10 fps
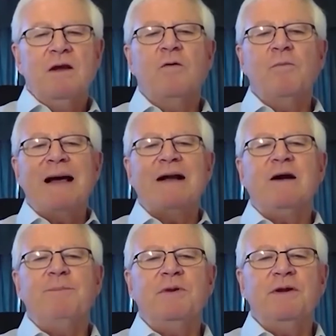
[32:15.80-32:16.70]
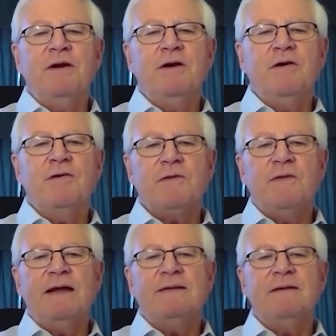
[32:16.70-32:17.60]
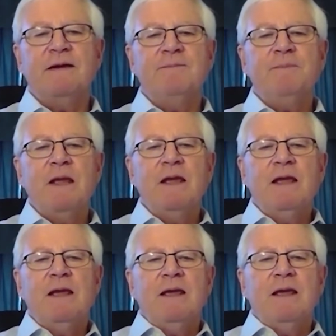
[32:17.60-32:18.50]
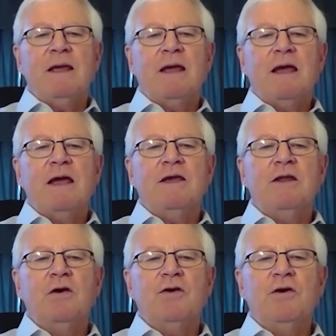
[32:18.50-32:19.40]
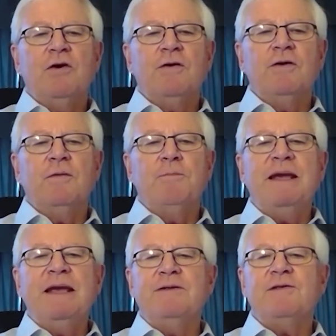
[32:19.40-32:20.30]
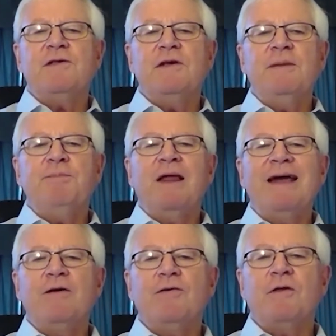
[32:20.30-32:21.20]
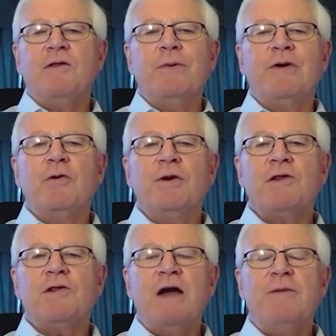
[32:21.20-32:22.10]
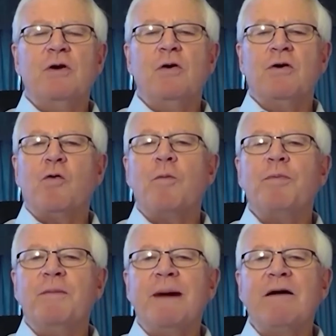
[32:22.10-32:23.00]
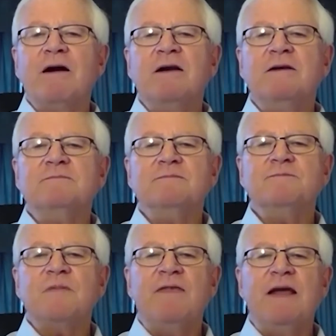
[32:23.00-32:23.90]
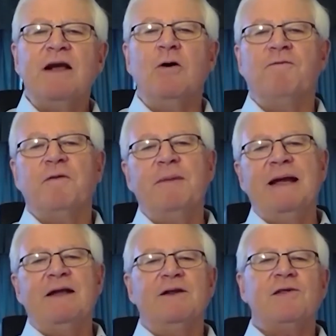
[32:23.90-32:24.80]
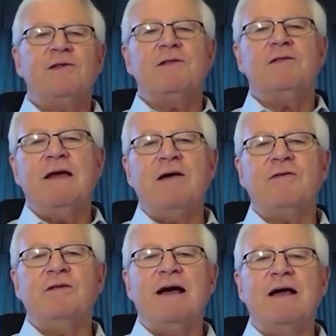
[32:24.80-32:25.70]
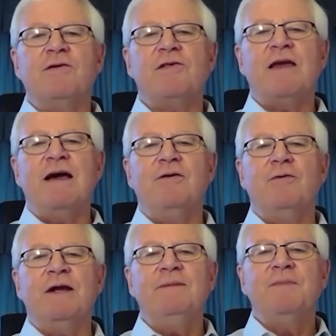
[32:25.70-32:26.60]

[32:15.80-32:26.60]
going back a couple of years, that um, uh, you know your your B and C players on the recruiting side would go to corporate America and they go from making a $60,000 salary